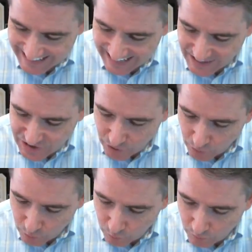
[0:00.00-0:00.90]
And
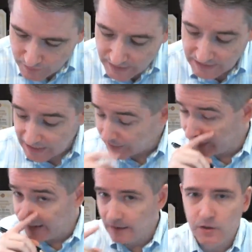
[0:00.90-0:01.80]
so
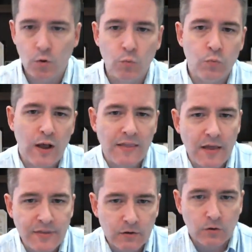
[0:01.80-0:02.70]
exactly. And
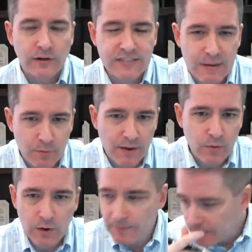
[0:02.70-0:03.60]
I think you're a good example, by
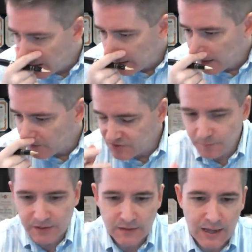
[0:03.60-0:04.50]
the way, of
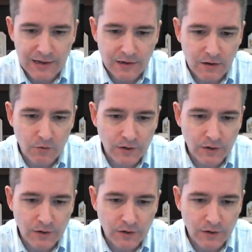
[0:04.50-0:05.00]
something that in our